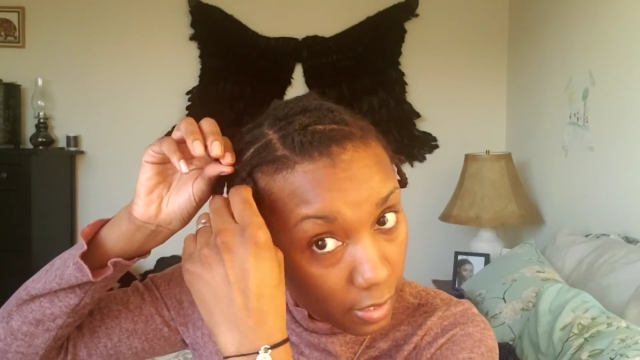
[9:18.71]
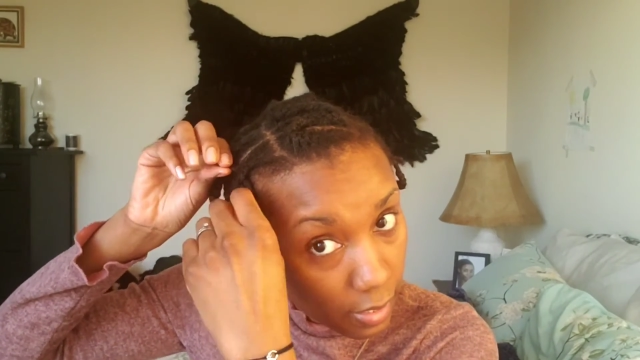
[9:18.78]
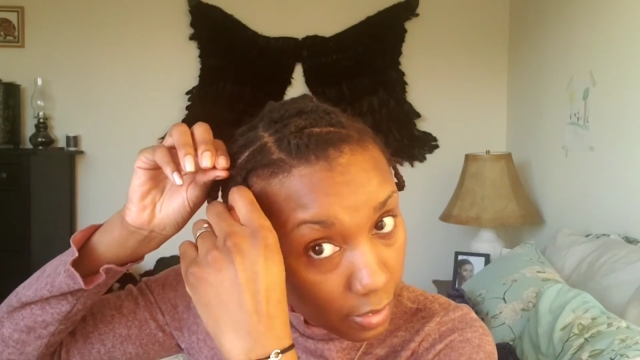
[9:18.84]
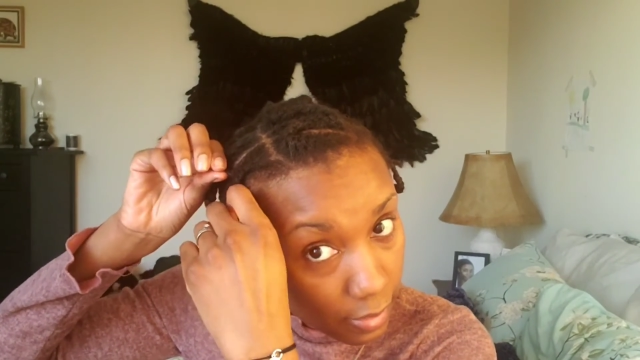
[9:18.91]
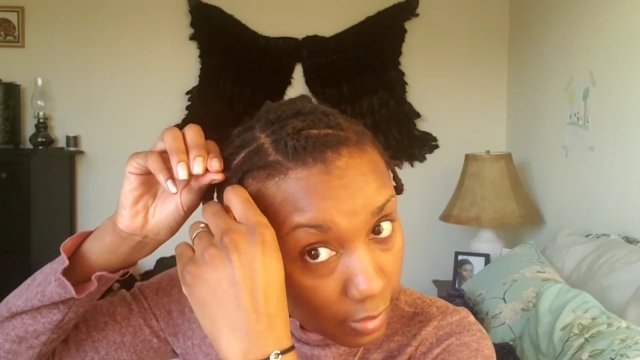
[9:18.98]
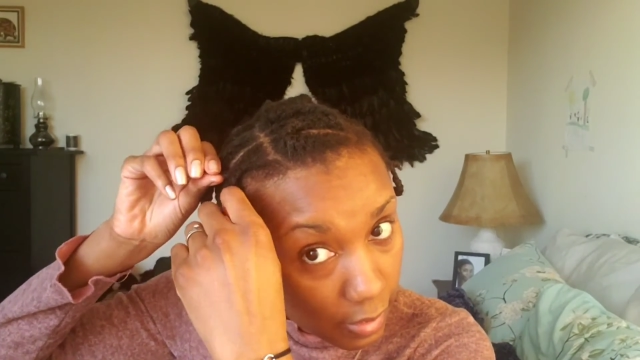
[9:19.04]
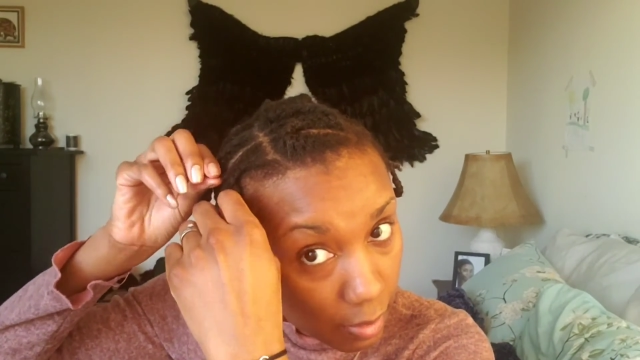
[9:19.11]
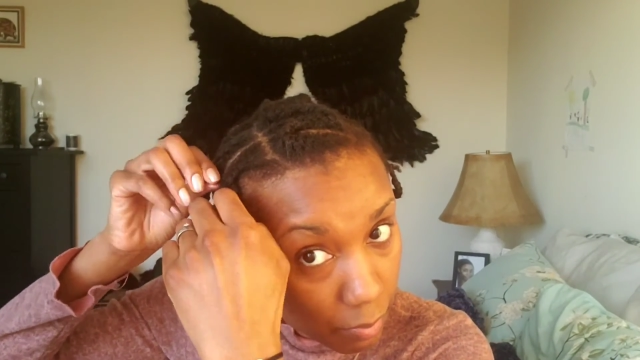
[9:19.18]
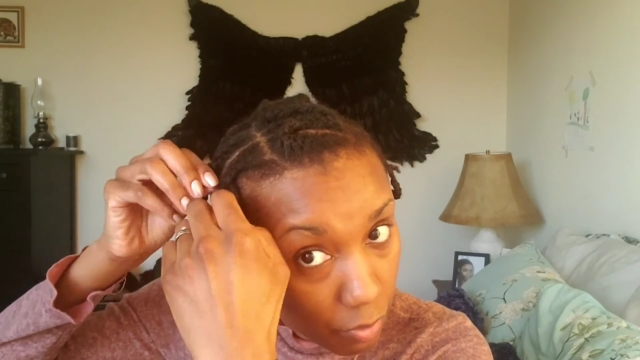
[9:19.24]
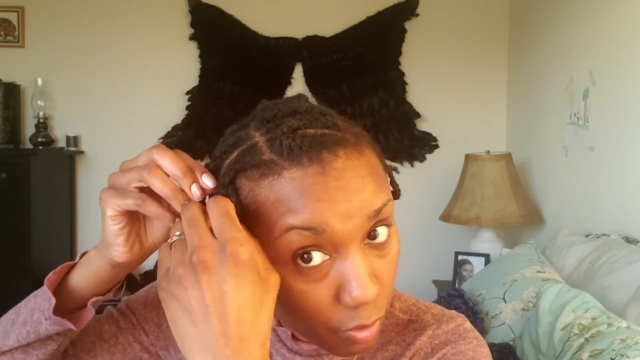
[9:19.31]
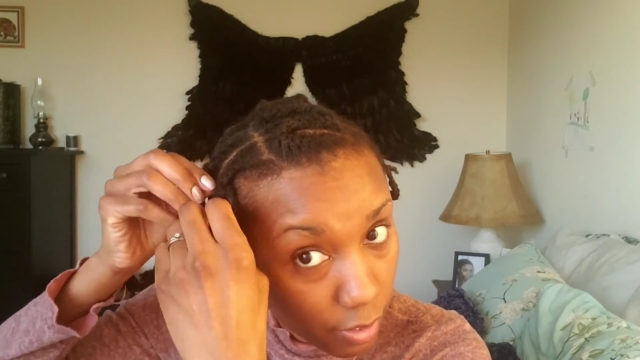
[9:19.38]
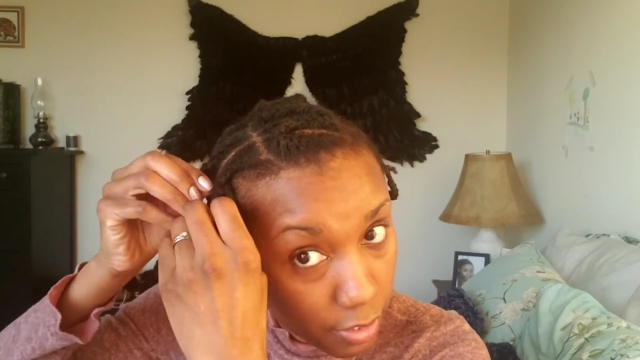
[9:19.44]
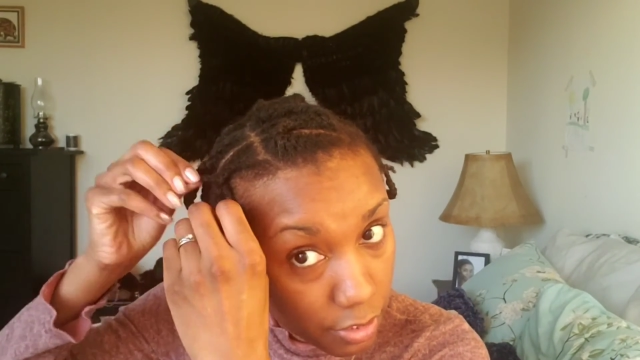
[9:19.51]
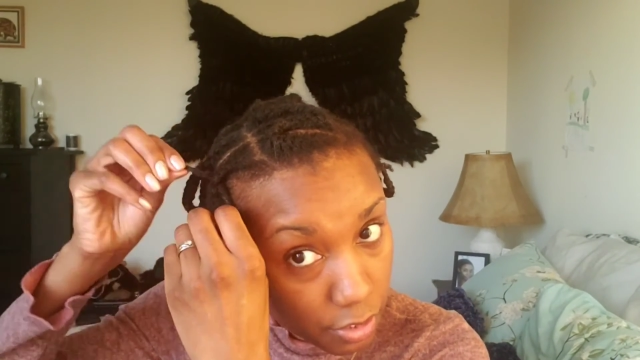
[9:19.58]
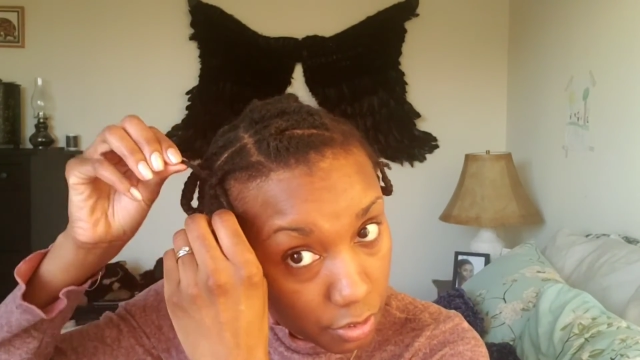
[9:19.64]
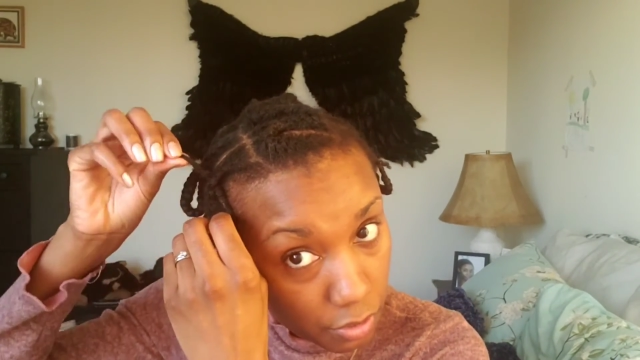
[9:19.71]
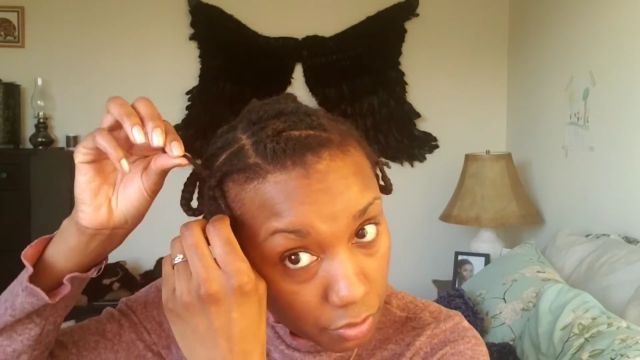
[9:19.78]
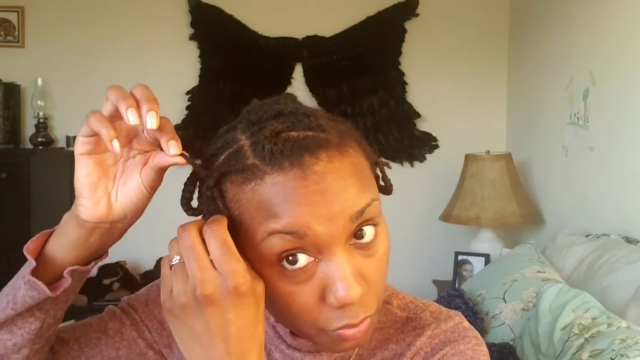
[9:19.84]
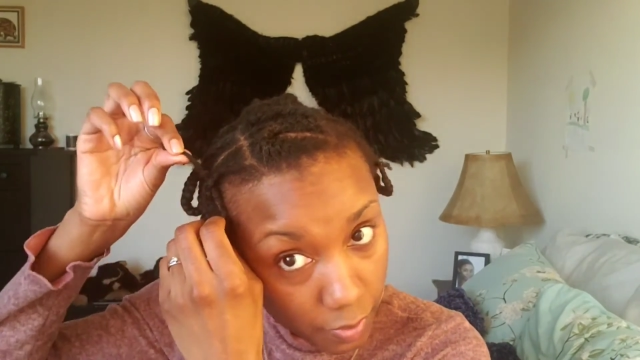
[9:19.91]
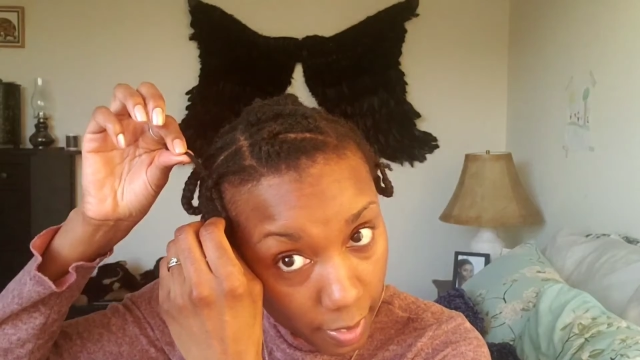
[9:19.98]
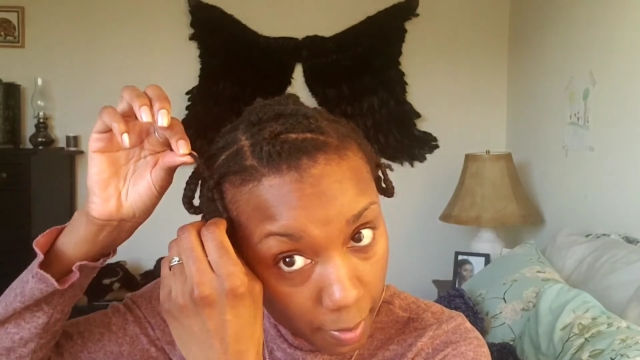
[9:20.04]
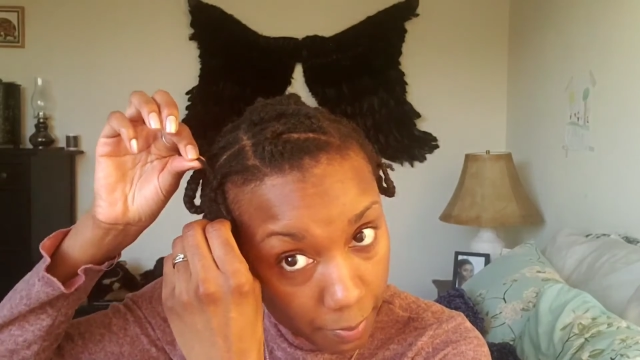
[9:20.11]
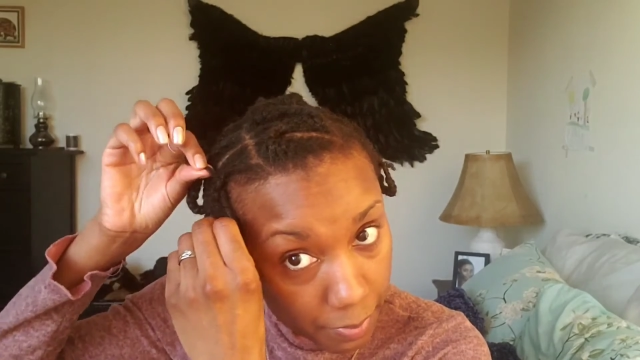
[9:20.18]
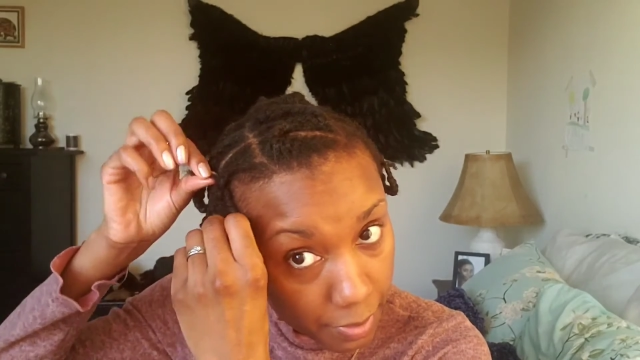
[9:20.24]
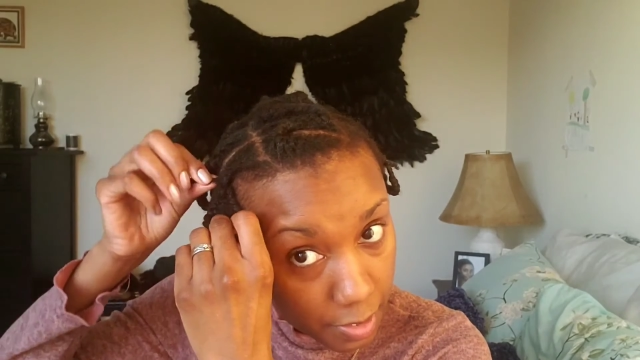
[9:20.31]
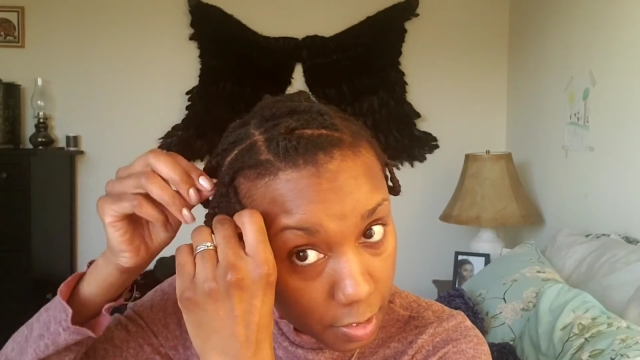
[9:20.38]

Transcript: and then I'm going to wrap